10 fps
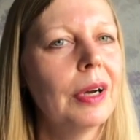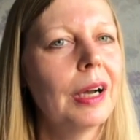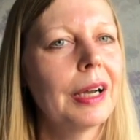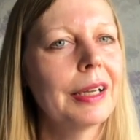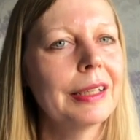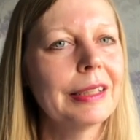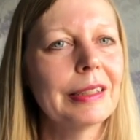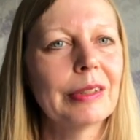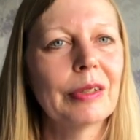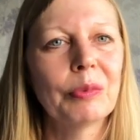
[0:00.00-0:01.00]
I
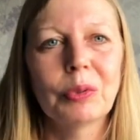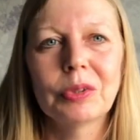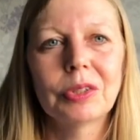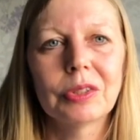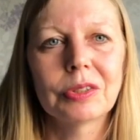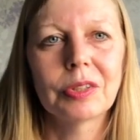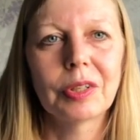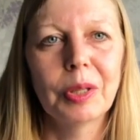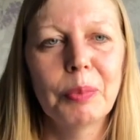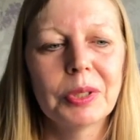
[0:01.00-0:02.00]
wandered onto
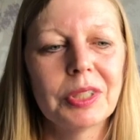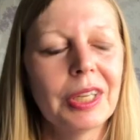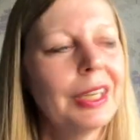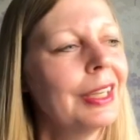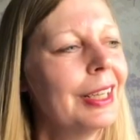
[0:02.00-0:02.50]
the Liberty